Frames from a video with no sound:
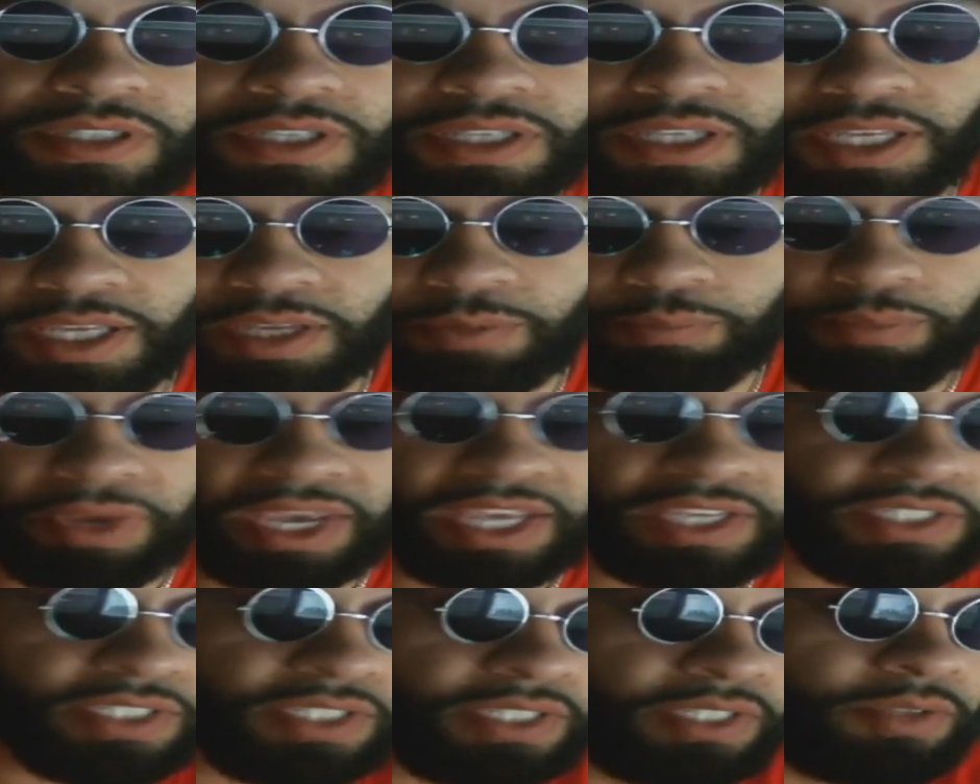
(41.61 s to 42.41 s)
He
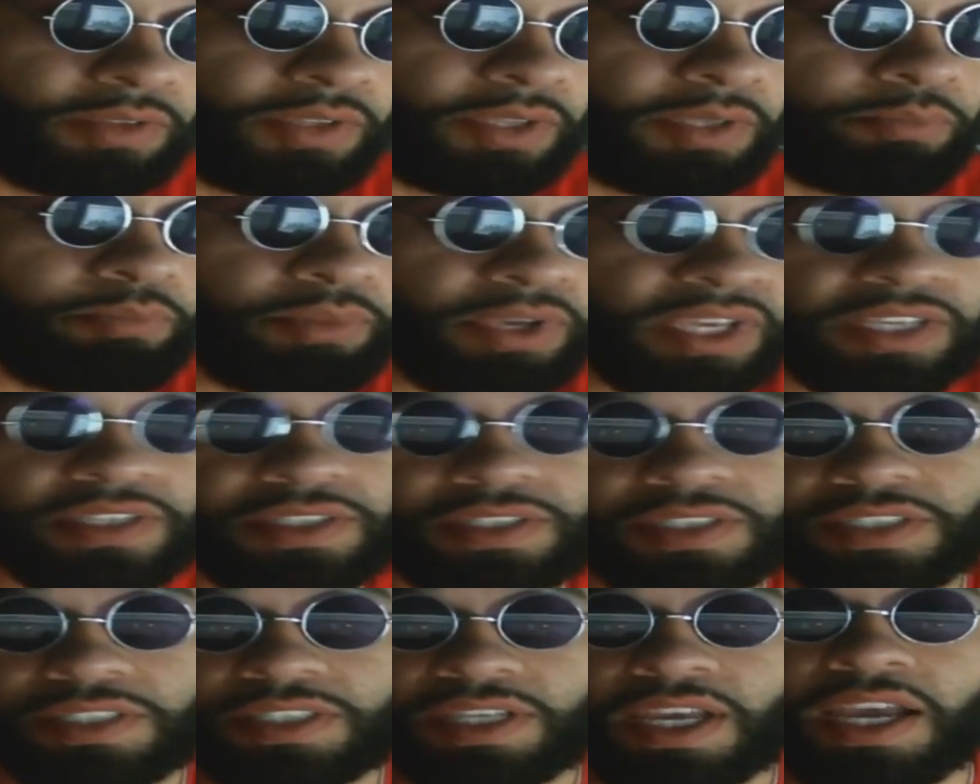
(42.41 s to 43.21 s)
basically picks
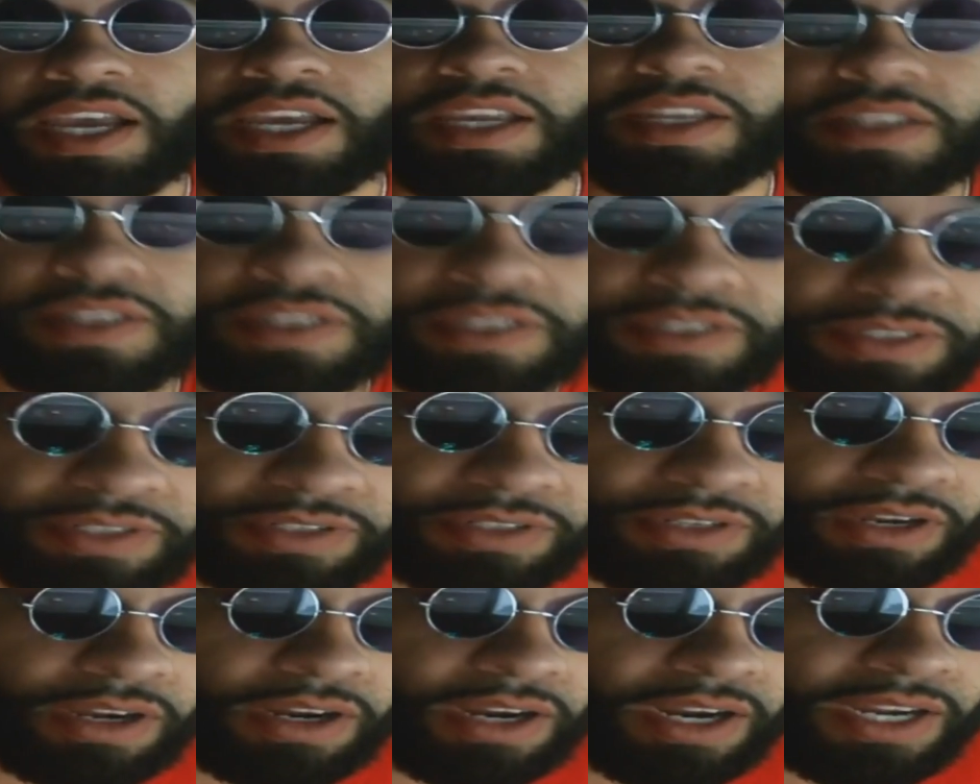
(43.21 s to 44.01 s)
a side,
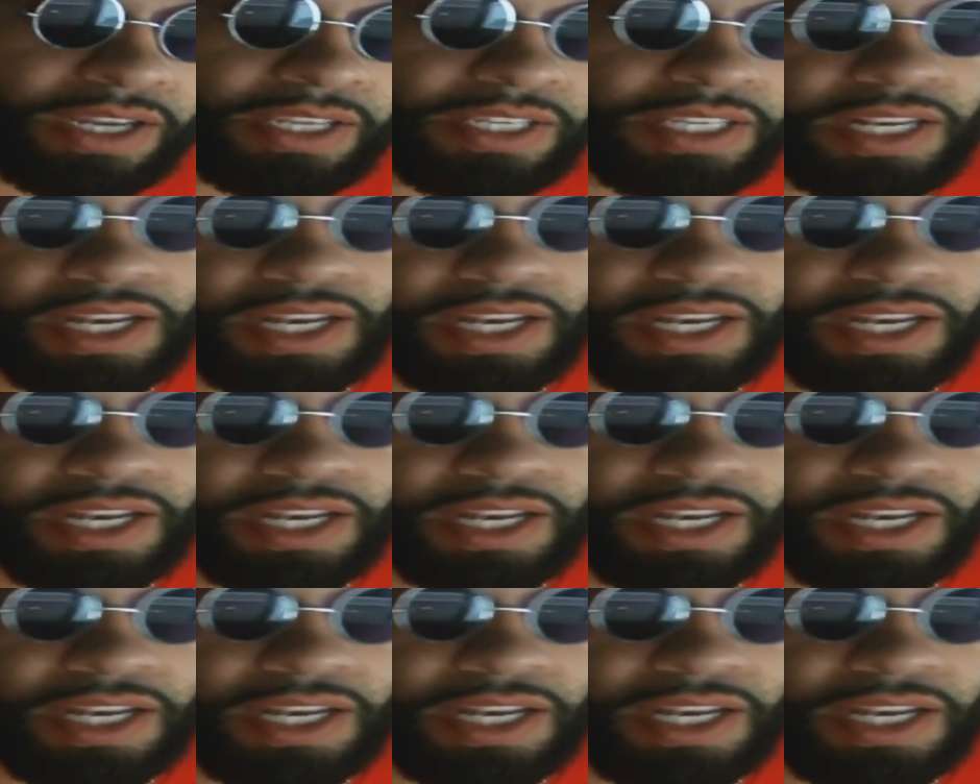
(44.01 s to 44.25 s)
all right?